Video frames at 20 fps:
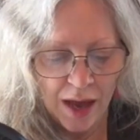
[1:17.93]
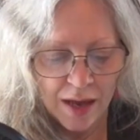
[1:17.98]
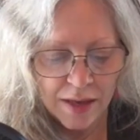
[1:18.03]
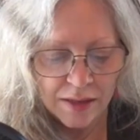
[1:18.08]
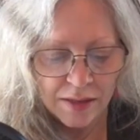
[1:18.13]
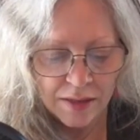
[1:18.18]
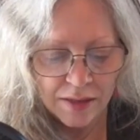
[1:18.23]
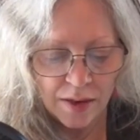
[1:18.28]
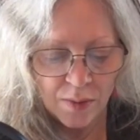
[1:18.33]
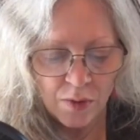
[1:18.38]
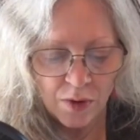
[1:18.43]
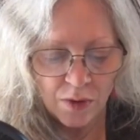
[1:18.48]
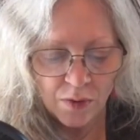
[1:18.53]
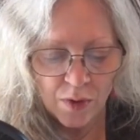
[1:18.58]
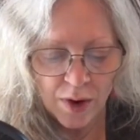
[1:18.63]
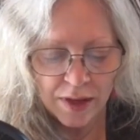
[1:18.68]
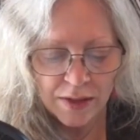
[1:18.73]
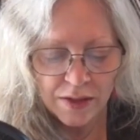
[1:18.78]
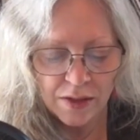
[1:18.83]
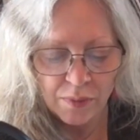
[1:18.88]
Someone
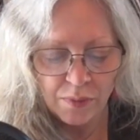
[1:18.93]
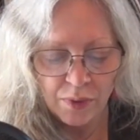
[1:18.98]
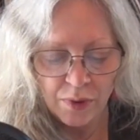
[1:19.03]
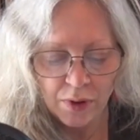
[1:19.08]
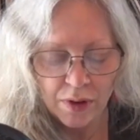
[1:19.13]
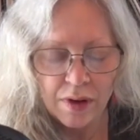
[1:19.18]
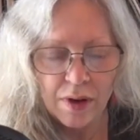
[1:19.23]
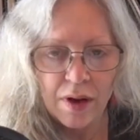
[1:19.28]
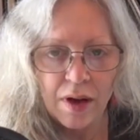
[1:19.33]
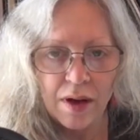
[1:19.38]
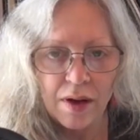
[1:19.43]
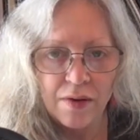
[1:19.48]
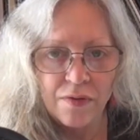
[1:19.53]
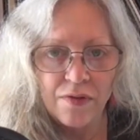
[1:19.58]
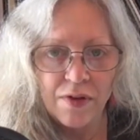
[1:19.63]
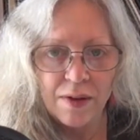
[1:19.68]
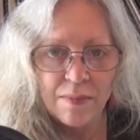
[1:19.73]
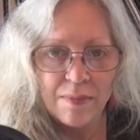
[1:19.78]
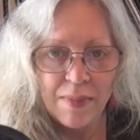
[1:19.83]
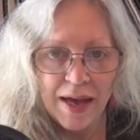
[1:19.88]
writes a book
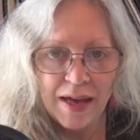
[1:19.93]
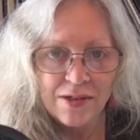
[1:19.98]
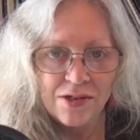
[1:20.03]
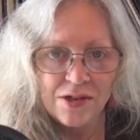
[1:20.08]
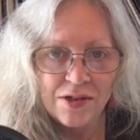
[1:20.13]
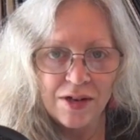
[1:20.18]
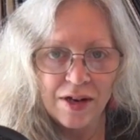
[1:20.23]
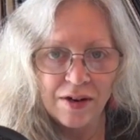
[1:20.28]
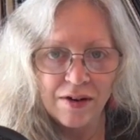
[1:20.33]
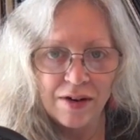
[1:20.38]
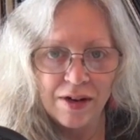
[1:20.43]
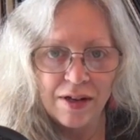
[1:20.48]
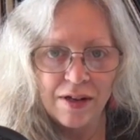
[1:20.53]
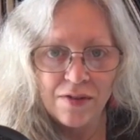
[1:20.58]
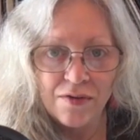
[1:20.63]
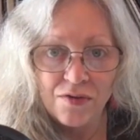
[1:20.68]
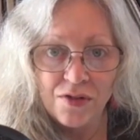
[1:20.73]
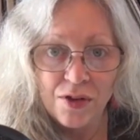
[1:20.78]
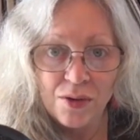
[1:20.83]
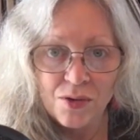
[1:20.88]
of imaginary
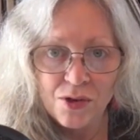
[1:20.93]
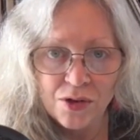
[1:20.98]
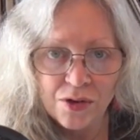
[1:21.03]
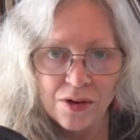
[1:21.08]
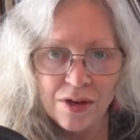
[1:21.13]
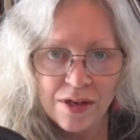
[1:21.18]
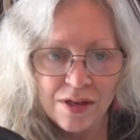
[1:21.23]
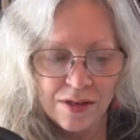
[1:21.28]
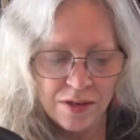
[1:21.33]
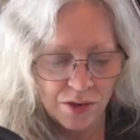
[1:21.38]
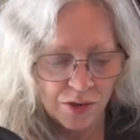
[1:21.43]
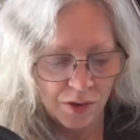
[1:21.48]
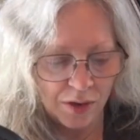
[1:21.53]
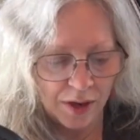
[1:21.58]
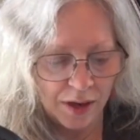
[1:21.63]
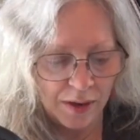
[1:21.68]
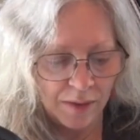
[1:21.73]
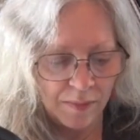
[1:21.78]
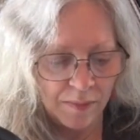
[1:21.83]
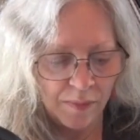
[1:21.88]
future
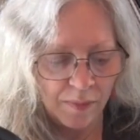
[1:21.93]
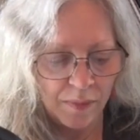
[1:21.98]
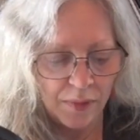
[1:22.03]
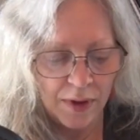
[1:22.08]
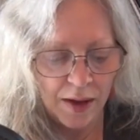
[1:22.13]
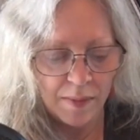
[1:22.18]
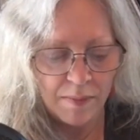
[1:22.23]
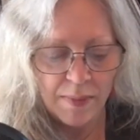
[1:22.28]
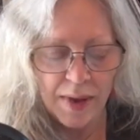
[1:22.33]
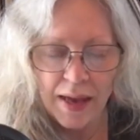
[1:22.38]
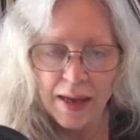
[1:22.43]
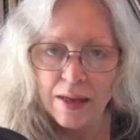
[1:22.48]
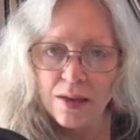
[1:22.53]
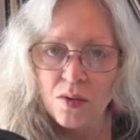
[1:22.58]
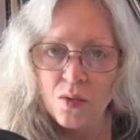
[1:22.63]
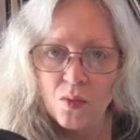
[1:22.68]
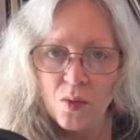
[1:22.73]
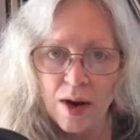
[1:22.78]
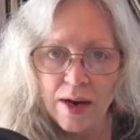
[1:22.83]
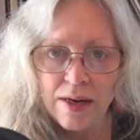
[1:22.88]
history, a
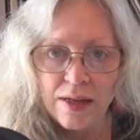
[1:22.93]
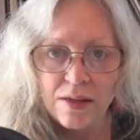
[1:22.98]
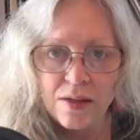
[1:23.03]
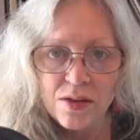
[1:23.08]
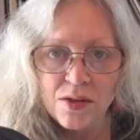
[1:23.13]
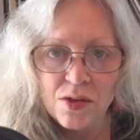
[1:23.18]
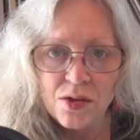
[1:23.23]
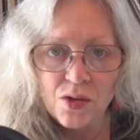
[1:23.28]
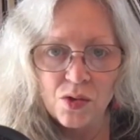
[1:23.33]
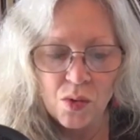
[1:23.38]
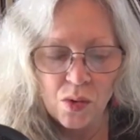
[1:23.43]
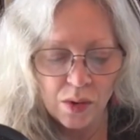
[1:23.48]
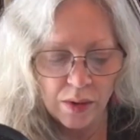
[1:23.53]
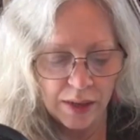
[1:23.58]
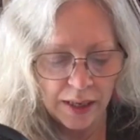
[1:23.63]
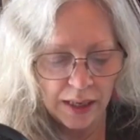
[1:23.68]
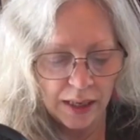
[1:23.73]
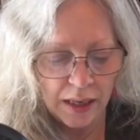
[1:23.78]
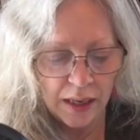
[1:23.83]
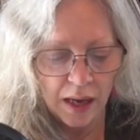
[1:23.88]
man writing the
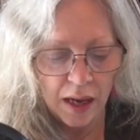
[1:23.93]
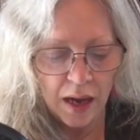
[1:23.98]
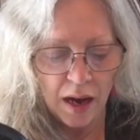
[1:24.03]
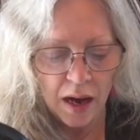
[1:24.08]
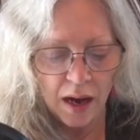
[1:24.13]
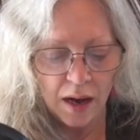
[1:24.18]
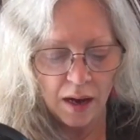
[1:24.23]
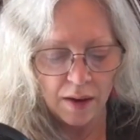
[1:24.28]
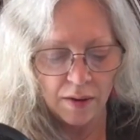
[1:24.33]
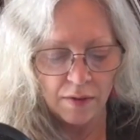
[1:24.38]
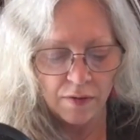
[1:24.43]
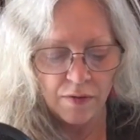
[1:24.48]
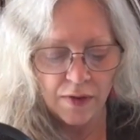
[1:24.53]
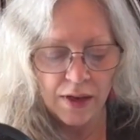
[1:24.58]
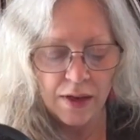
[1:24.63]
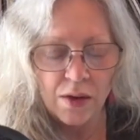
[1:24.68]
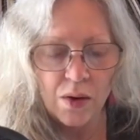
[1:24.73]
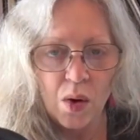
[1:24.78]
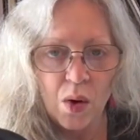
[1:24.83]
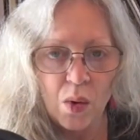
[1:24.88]
story of
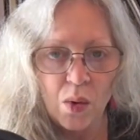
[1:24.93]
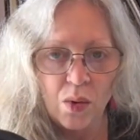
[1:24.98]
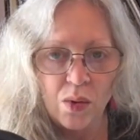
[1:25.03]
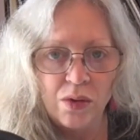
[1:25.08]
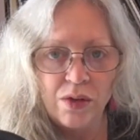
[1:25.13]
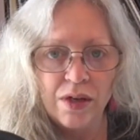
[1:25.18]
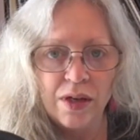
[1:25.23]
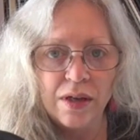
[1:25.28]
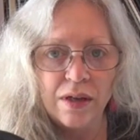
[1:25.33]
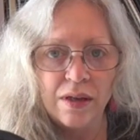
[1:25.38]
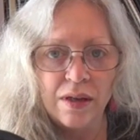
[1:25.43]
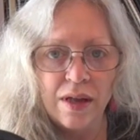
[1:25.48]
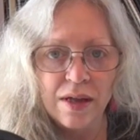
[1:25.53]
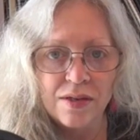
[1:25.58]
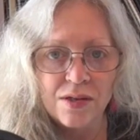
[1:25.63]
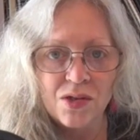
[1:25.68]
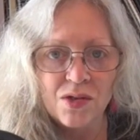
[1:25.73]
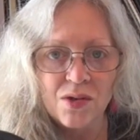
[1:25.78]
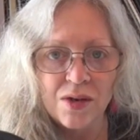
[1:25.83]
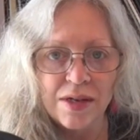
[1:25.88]
an old
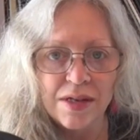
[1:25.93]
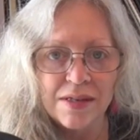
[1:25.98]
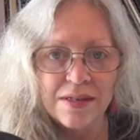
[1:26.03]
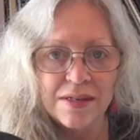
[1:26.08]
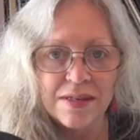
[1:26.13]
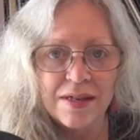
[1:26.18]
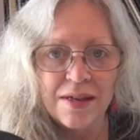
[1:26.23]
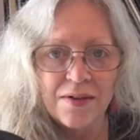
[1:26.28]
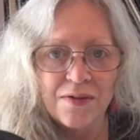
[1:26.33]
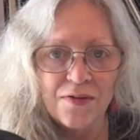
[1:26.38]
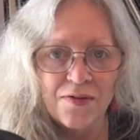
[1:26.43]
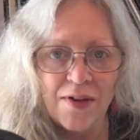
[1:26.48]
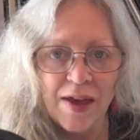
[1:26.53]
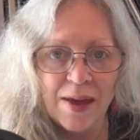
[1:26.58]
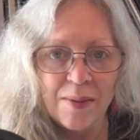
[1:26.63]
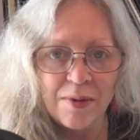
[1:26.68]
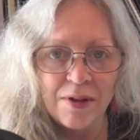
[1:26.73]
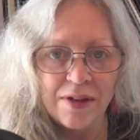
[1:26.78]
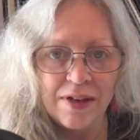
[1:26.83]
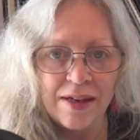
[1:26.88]
illustrious
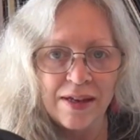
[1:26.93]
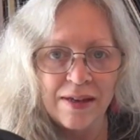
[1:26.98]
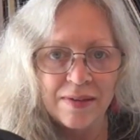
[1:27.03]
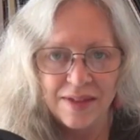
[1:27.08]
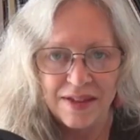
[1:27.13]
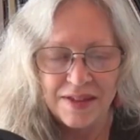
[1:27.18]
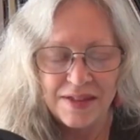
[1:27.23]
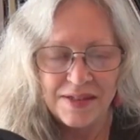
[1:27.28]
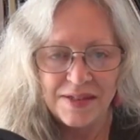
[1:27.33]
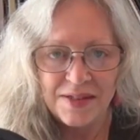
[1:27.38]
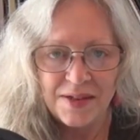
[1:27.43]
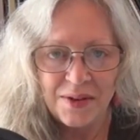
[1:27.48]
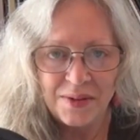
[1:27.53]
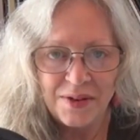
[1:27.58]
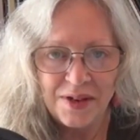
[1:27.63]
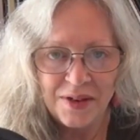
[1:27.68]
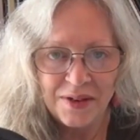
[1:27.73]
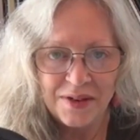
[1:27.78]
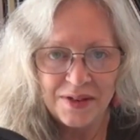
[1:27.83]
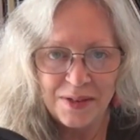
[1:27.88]
family. The
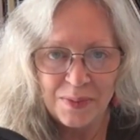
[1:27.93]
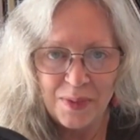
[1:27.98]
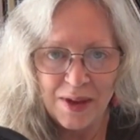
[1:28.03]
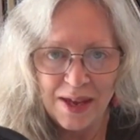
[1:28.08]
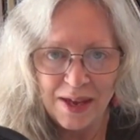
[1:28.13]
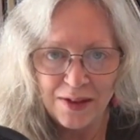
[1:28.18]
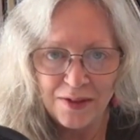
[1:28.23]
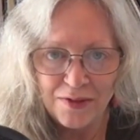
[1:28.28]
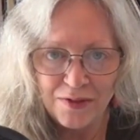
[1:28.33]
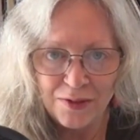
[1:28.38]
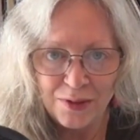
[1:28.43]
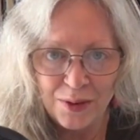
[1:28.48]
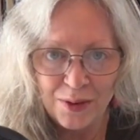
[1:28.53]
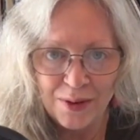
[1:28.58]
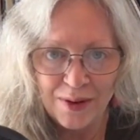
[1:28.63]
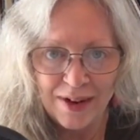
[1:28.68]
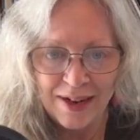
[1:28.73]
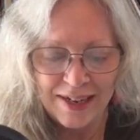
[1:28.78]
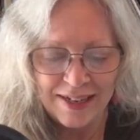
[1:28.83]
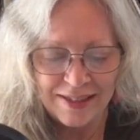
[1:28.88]
stone here is pink
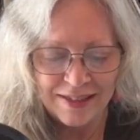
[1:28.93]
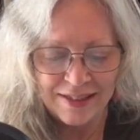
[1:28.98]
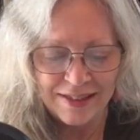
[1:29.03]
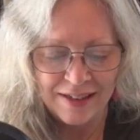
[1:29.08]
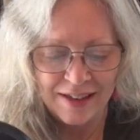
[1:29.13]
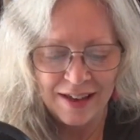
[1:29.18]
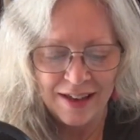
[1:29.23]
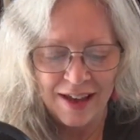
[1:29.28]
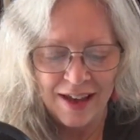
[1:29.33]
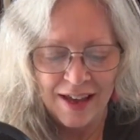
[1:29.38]
fluorite.